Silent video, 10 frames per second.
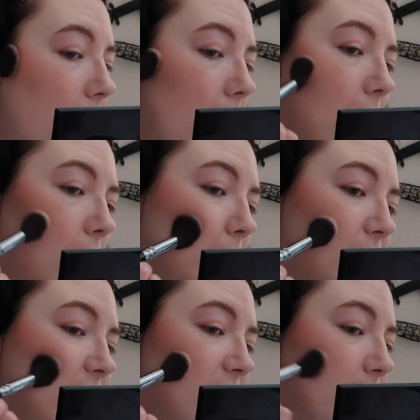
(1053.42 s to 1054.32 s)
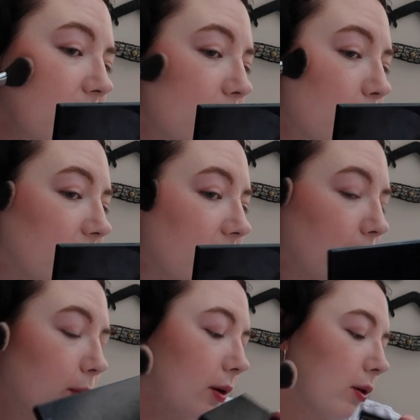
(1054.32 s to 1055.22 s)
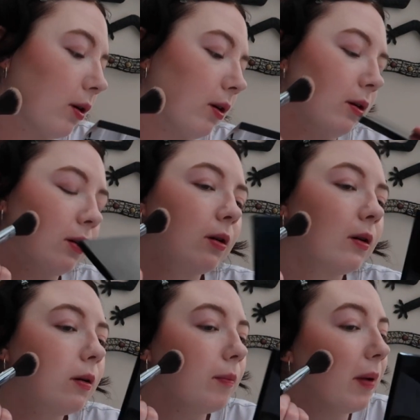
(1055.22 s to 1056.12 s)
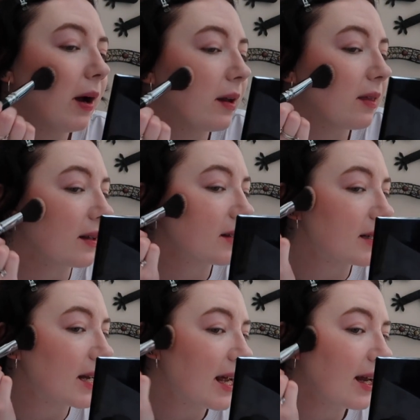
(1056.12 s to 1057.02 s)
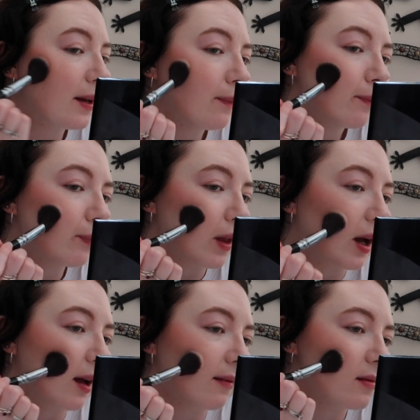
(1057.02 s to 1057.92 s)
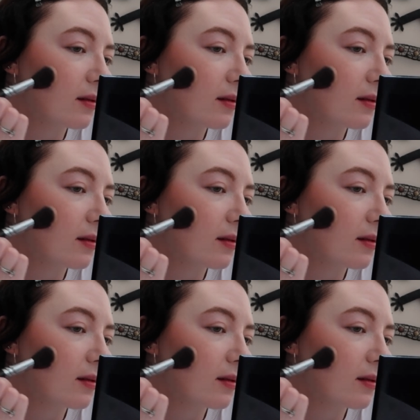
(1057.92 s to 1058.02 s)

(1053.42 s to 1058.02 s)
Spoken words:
Obviously, so we said we're not going to buy anything today as